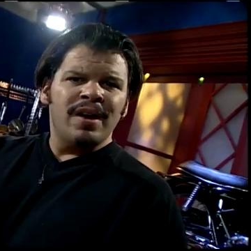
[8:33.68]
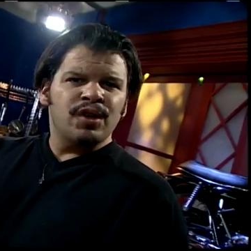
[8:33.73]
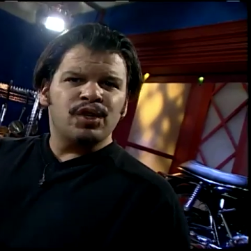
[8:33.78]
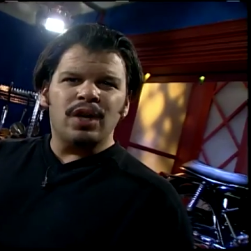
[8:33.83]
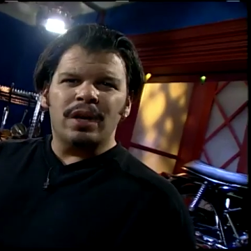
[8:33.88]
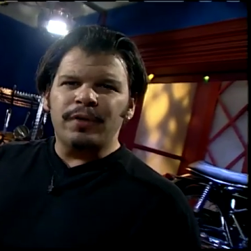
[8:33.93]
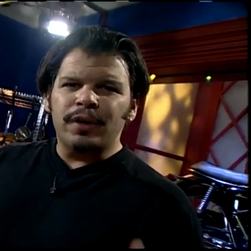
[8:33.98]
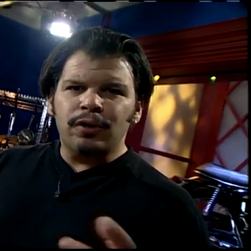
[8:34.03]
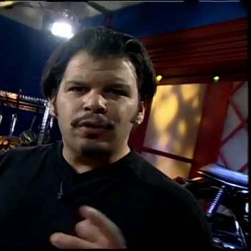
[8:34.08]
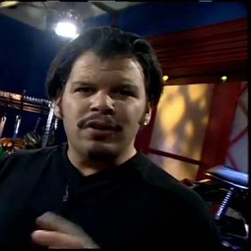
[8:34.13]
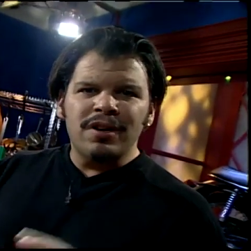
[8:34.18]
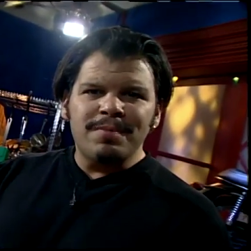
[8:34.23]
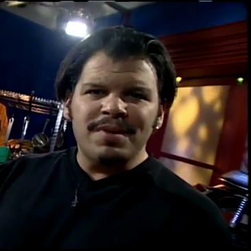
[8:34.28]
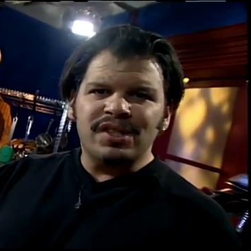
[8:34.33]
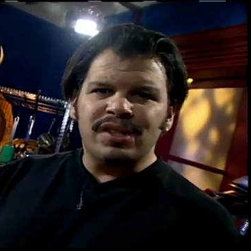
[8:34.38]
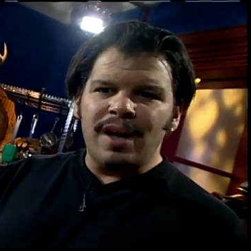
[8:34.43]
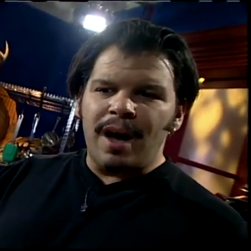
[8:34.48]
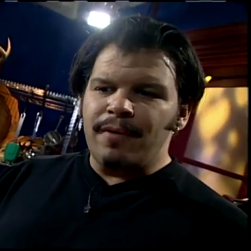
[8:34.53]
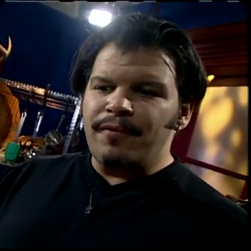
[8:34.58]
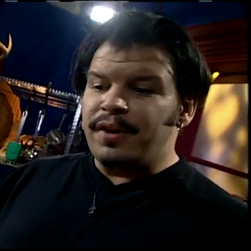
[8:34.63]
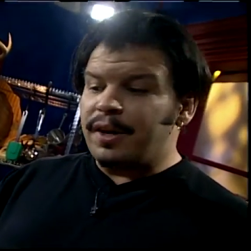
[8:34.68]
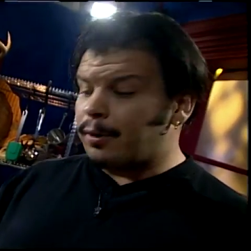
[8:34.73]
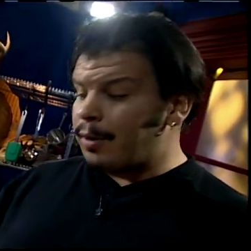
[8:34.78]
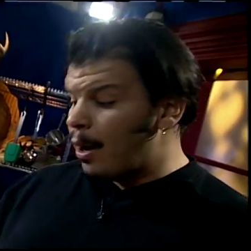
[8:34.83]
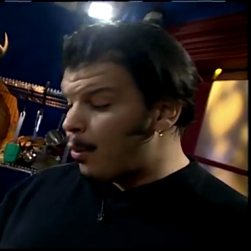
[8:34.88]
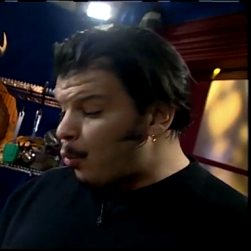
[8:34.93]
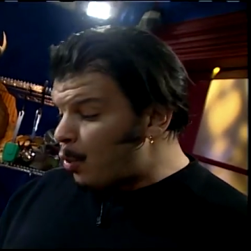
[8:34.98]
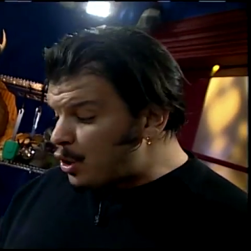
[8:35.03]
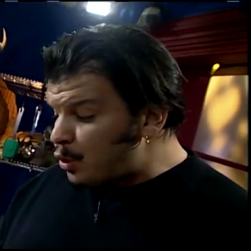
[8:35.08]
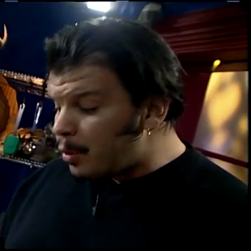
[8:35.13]
sort of a creamy style
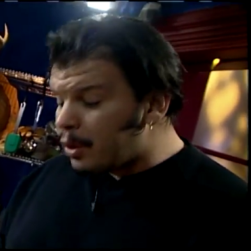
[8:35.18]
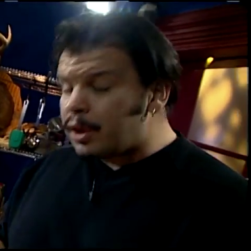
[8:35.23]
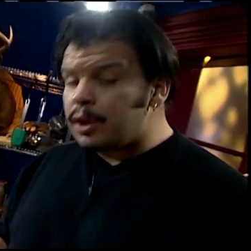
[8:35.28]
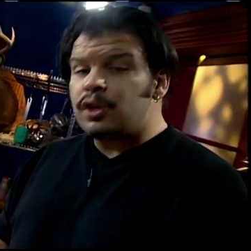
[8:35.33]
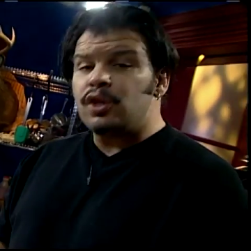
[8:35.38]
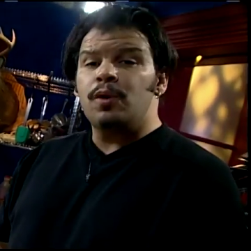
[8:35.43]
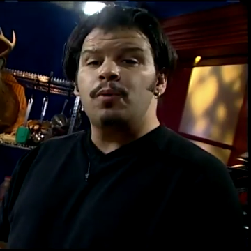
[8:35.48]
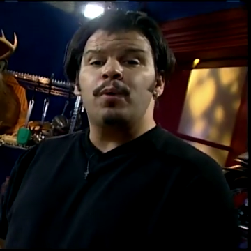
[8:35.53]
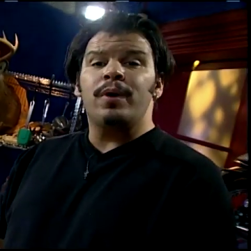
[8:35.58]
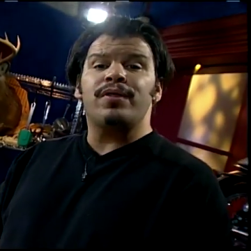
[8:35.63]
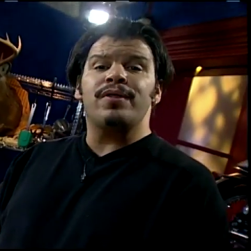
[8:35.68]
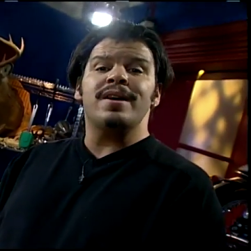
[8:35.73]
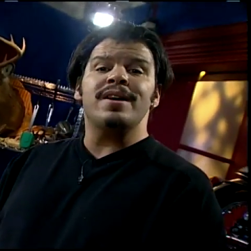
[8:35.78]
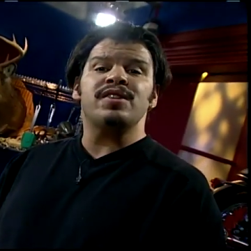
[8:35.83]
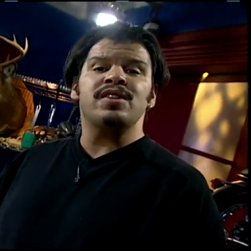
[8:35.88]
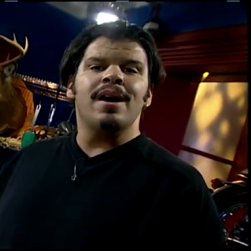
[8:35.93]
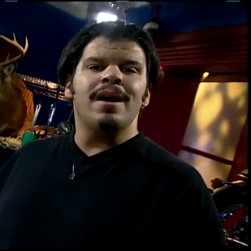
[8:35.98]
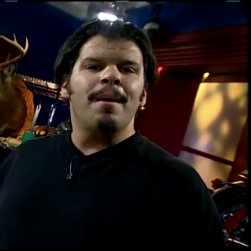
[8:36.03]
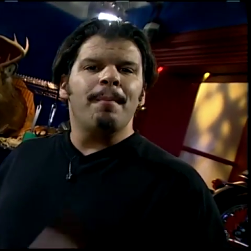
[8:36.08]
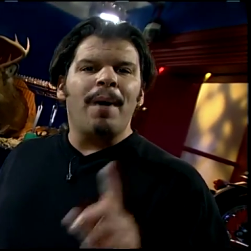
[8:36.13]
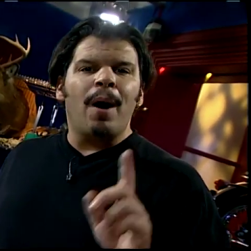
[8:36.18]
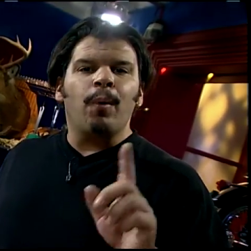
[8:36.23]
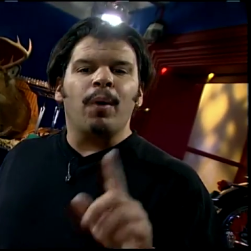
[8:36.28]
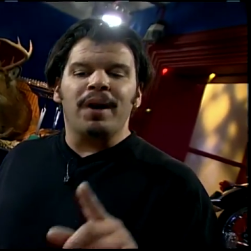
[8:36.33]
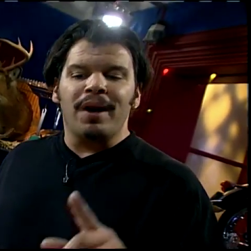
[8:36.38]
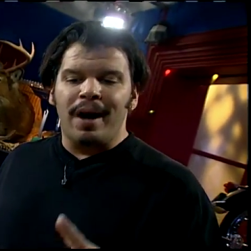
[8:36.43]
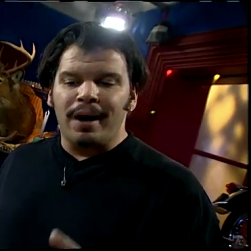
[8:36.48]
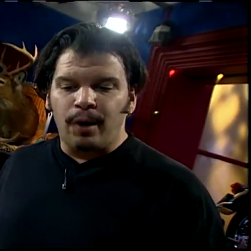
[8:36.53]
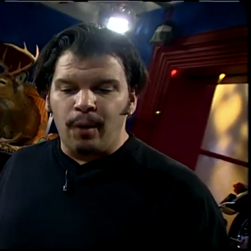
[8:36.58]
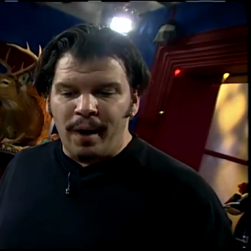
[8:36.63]
vinaigrette, which we could do with this, but we're
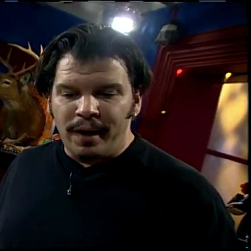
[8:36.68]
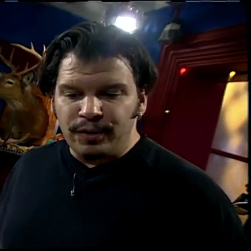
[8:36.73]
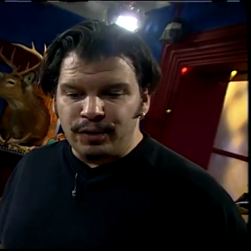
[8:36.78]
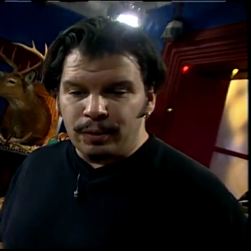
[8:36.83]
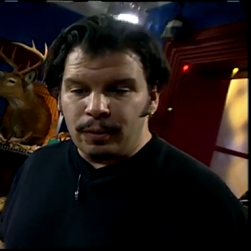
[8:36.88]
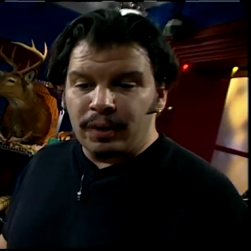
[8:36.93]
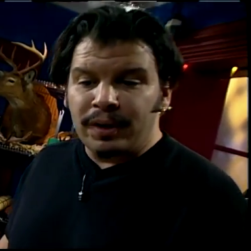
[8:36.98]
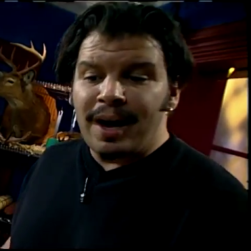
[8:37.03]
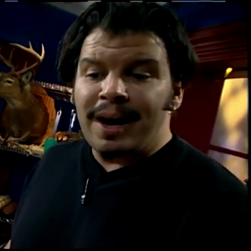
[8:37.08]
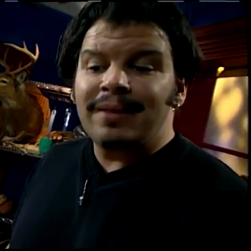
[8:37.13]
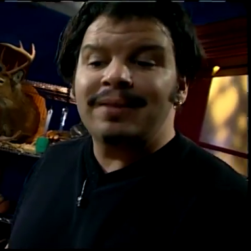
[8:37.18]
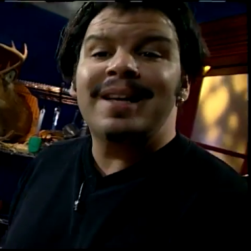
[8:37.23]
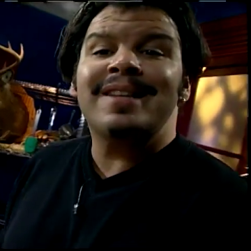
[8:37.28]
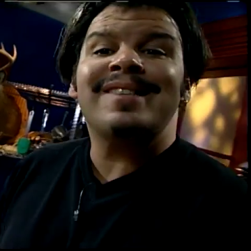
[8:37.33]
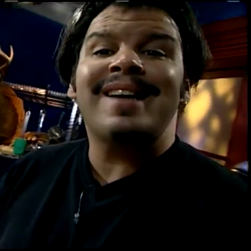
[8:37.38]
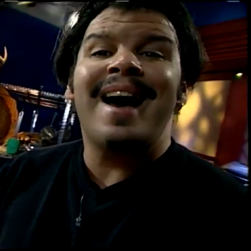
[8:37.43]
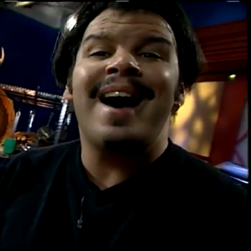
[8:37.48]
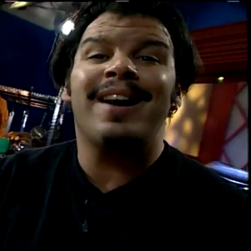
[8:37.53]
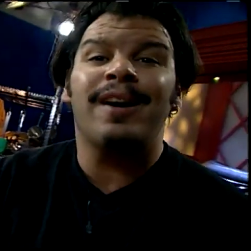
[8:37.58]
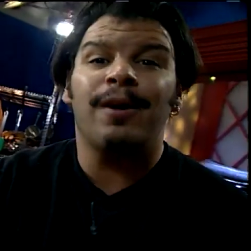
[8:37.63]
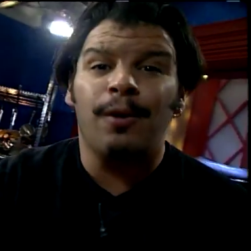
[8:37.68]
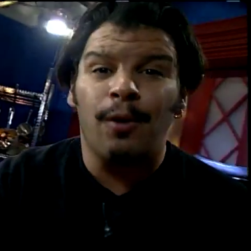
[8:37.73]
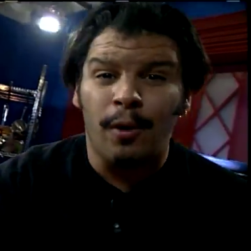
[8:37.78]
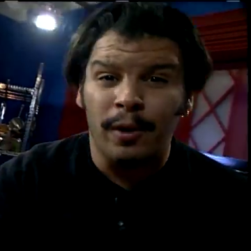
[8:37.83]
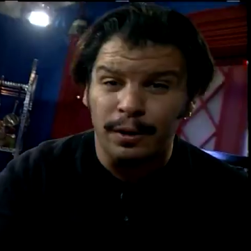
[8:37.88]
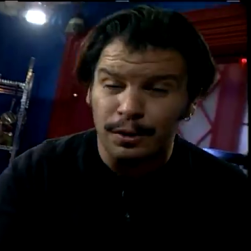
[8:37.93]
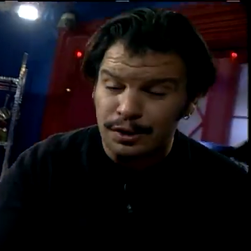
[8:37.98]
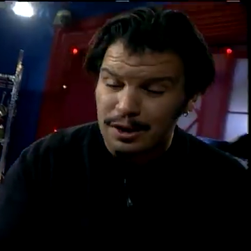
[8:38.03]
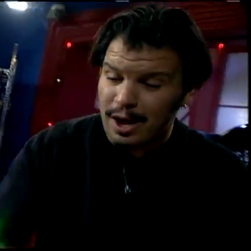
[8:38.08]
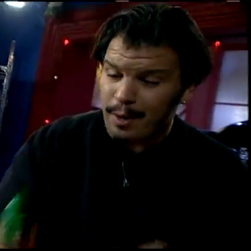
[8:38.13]
not going to, okay? Let's add our
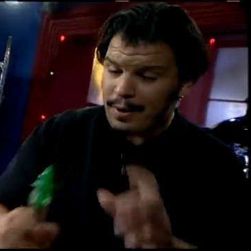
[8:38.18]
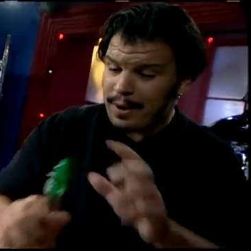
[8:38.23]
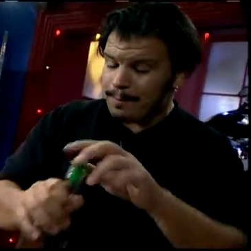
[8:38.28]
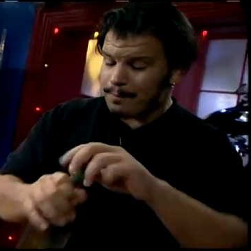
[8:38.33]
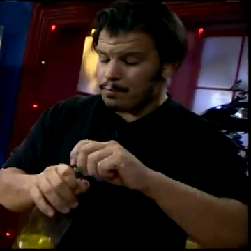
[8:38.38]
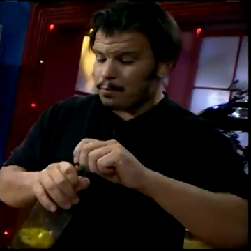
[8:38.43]
oil, shall we?